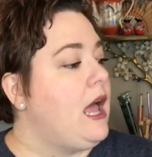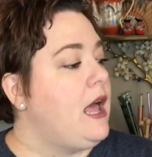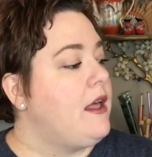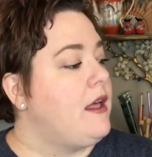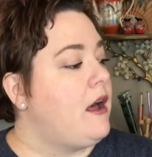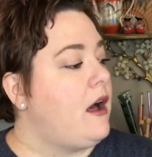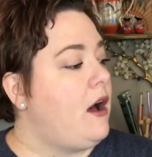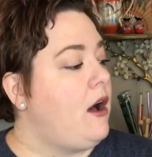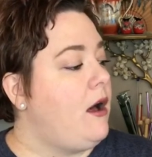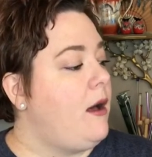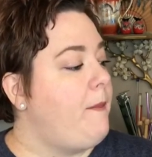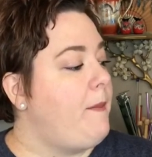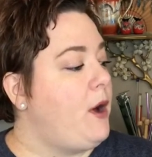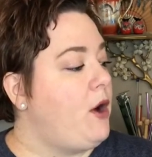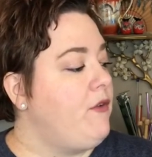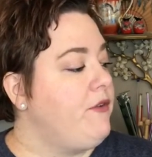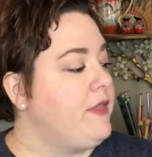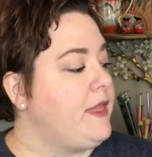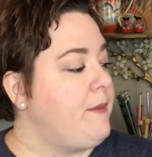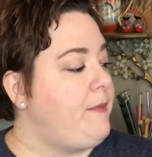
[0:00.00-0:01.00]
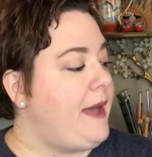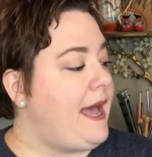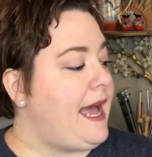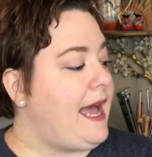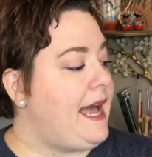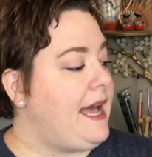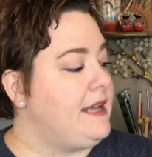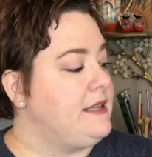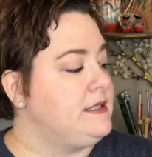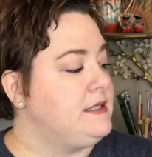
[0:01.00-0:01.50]
over the
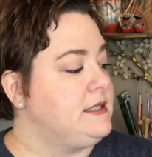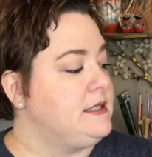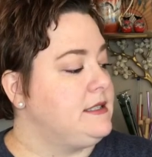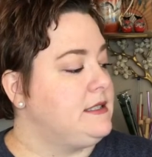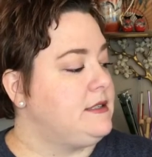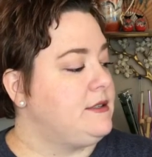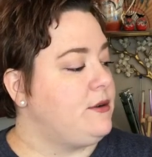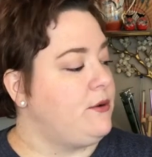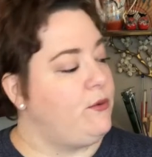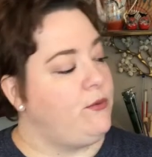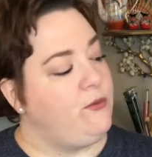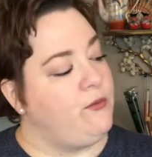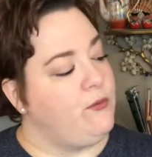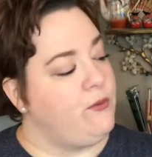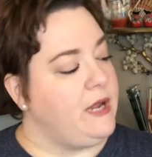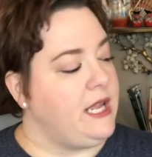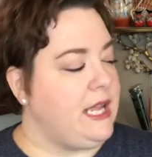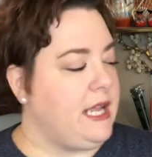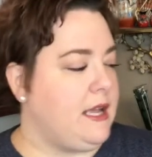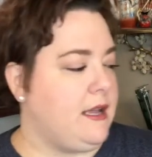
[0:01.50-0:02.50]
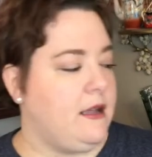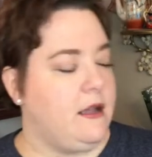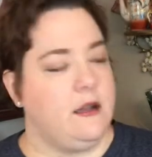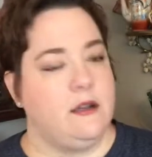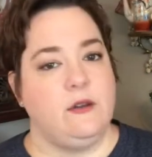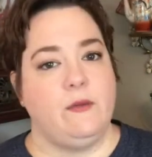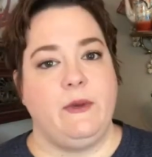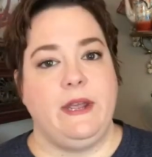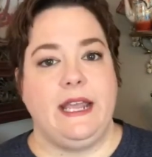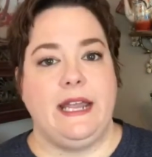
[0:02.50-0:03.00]
past week
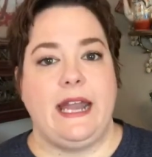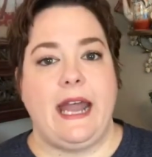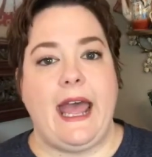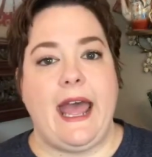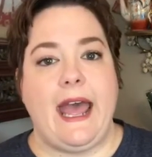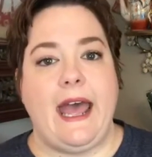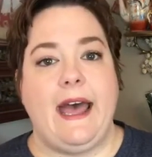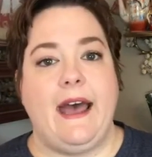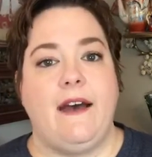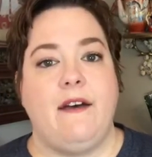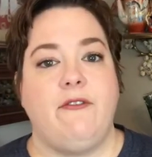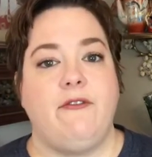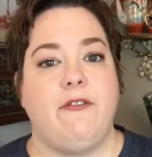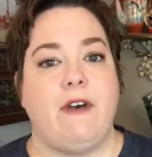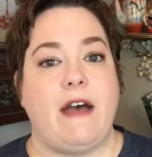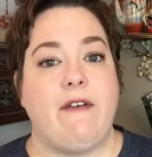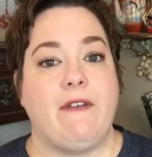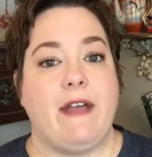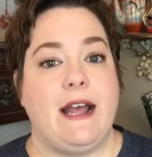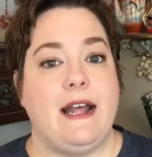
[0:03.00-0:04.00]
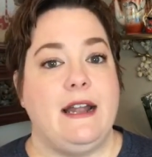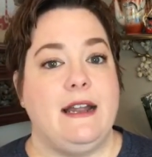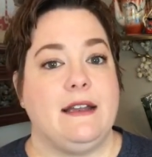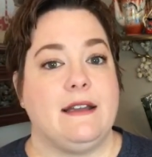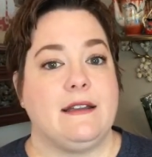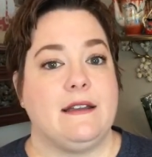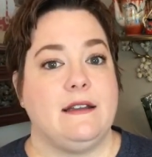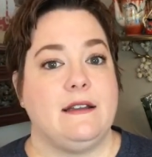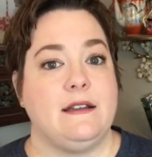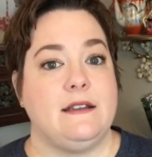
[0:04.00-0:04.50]
to week and a half, I've
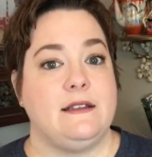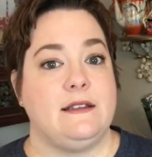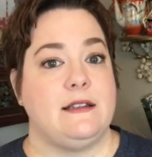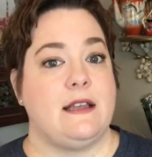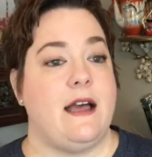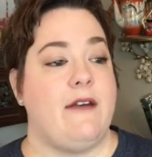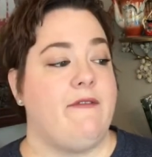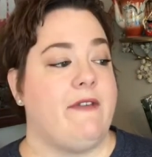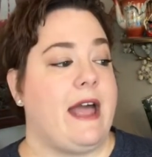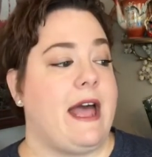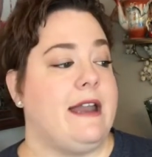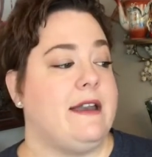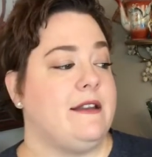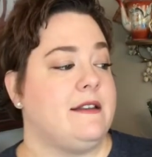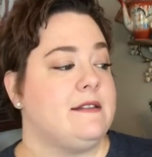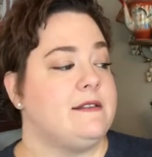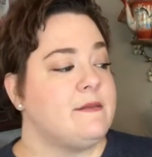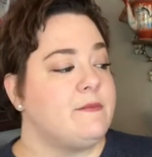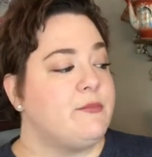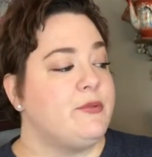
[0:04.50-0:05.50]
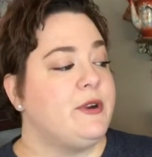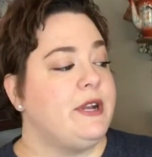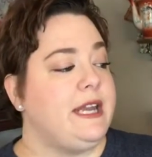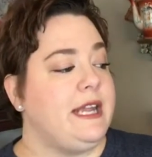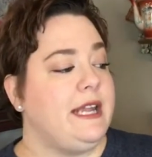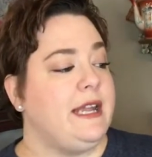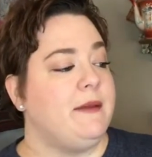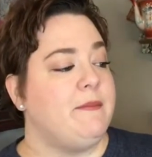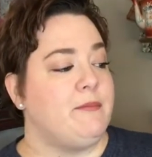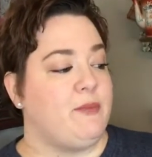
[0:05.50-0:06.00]
gotten some
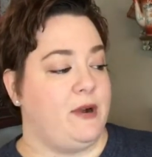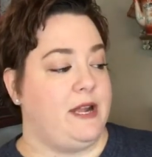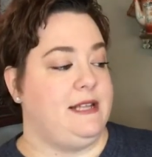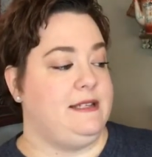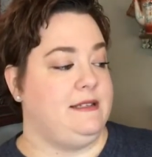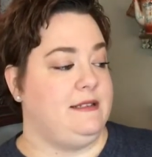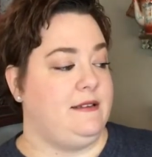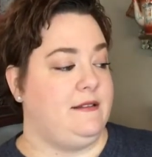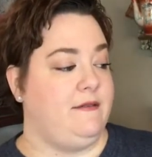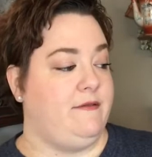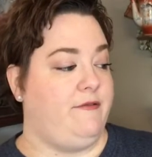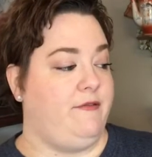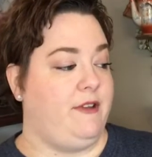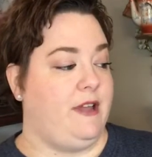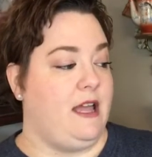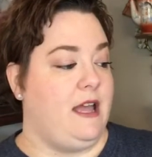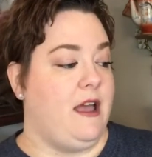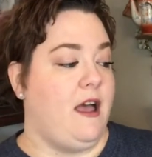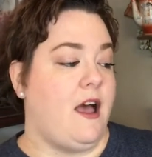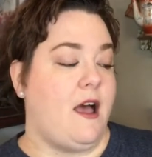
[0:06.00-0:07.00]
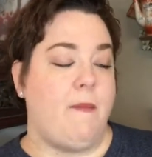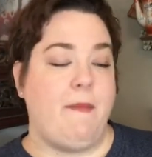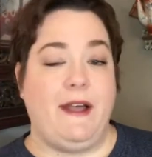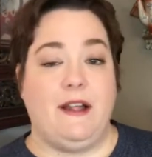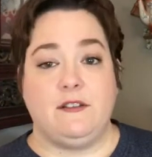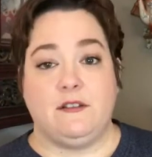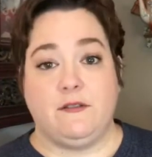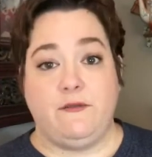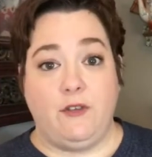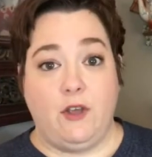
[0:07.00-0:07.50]
pretty impressive
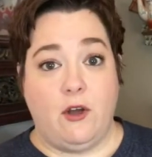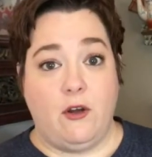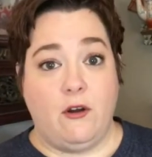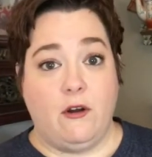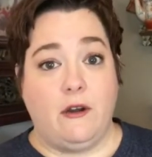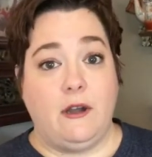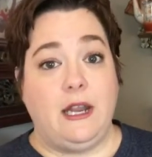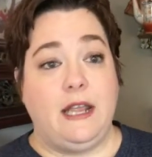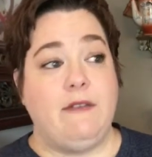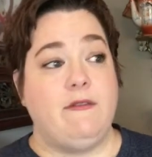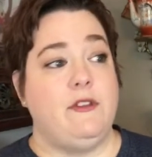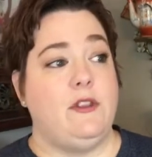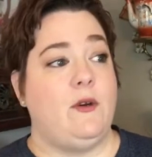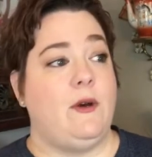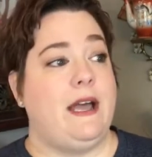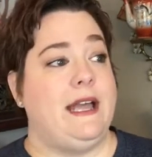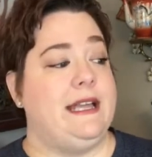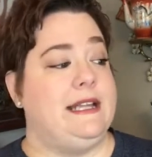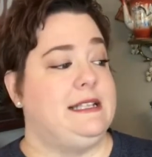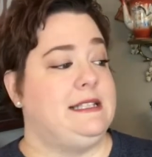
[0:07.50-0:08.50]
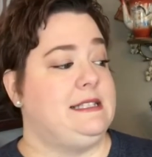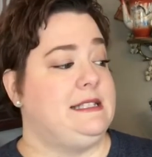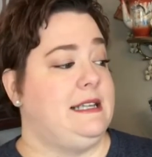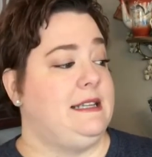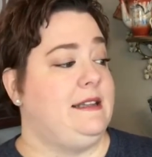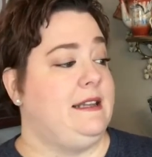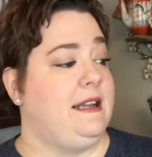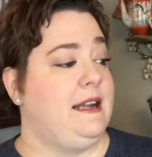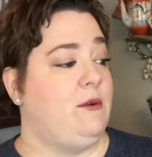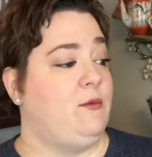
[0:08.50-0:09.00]
amounts of yarn, even though I had said
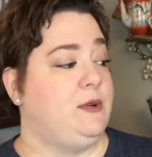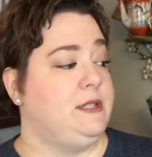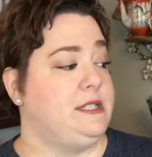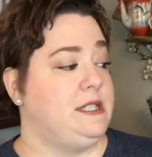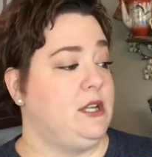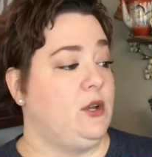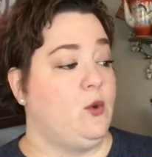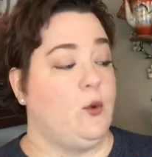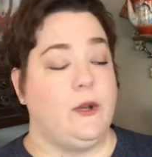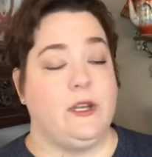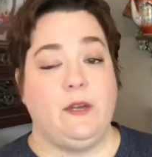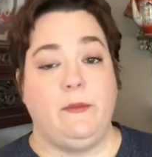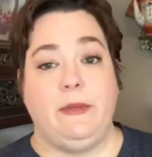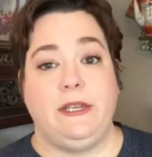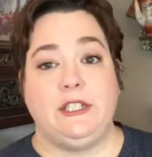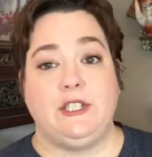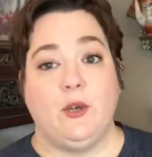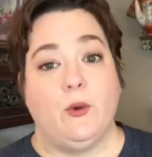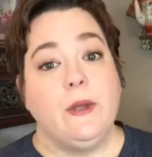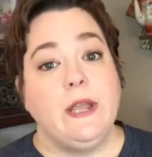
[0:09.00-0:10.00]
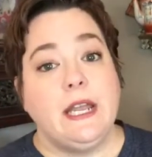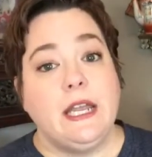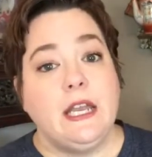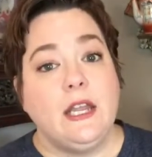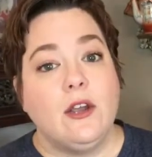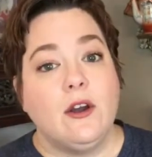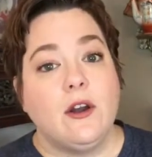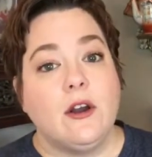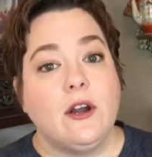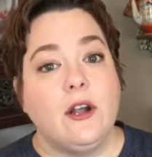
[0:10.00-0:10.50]
that I wasn't going to be showing any
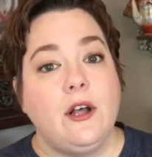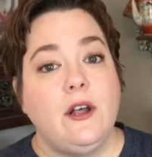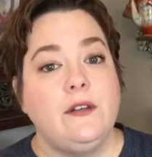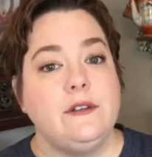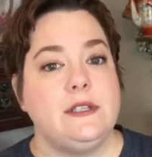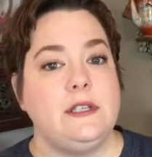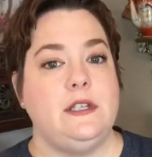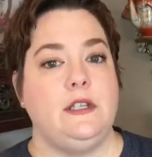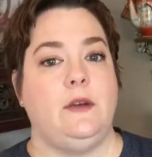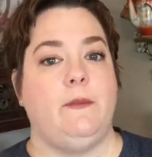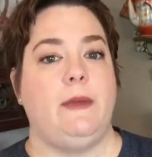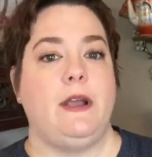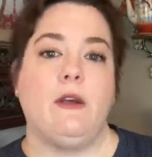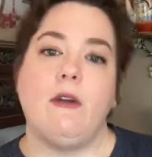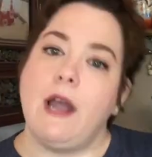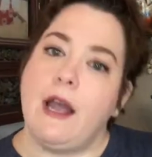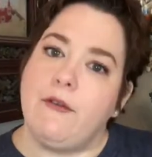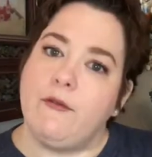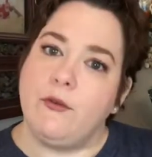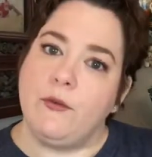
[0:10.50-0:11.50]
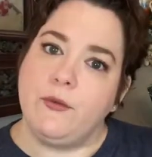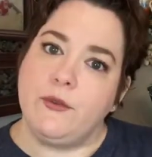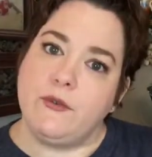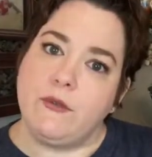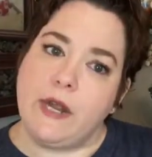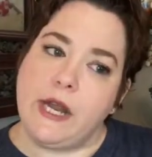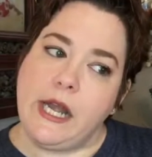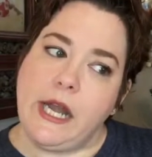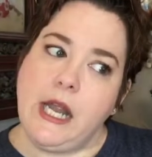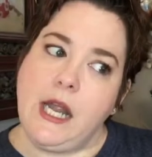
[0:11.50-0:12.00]
yarn hauls until my craft room was
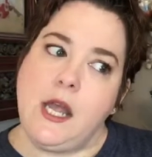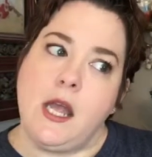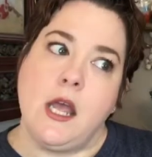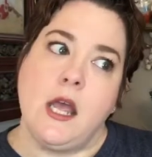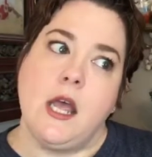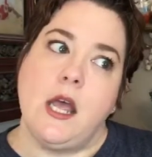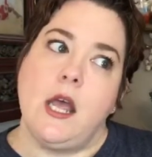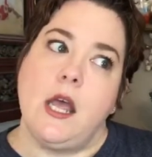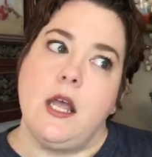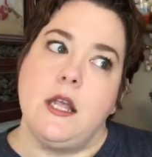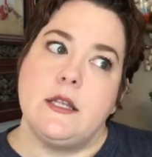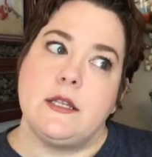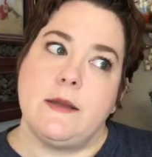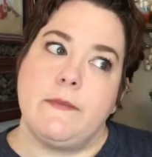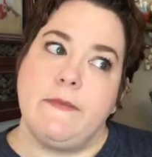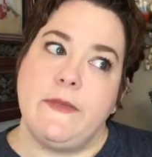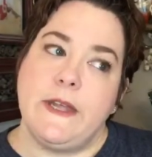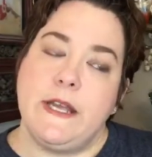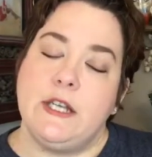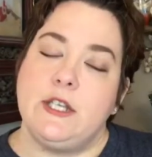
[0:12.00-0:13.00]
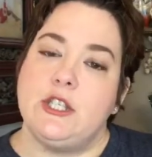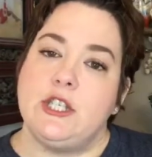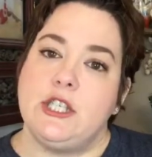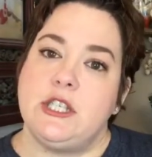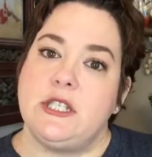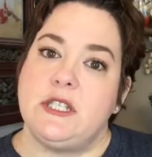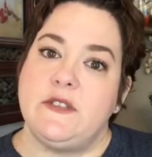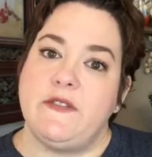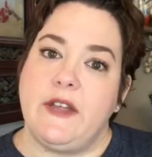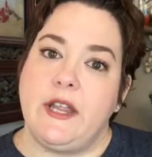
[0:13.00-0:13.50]
ready. Some things
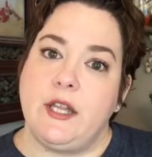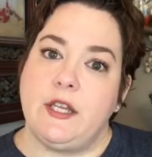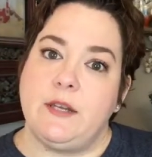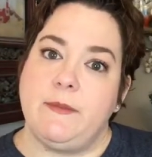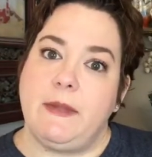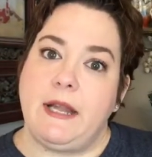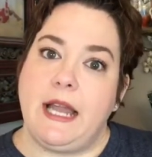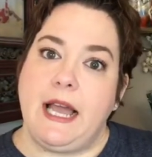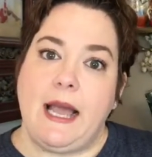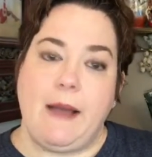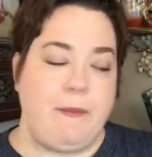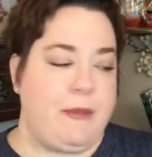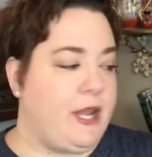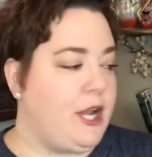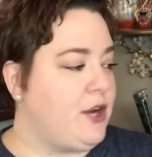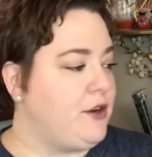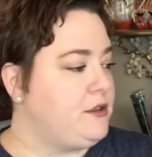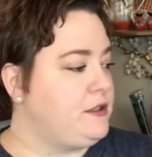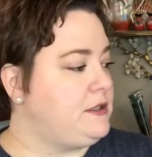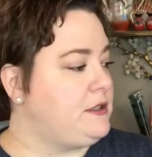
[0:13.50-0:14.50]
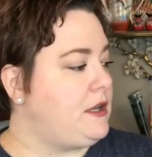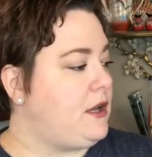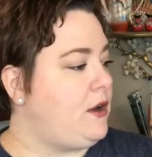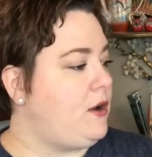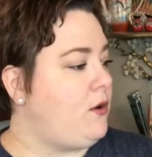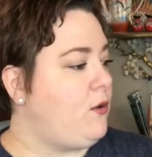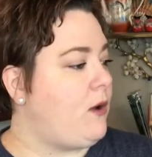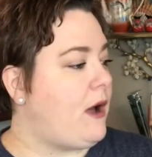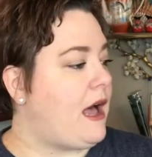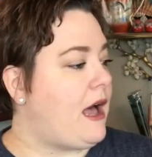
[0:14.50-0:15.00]
just fell into my lap here. So